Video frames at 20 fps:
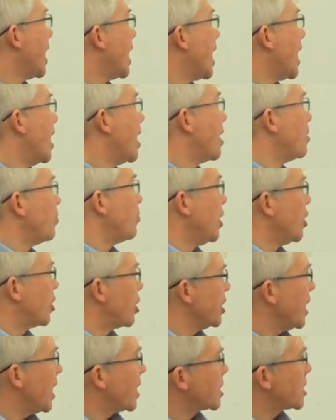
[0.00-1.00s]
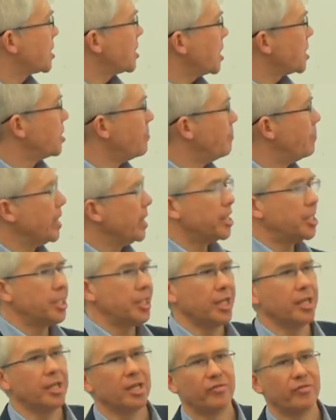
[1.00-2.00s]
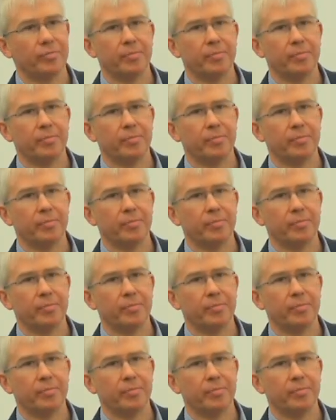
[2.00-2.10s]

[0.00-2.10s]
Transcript: And we look at the accessibility of the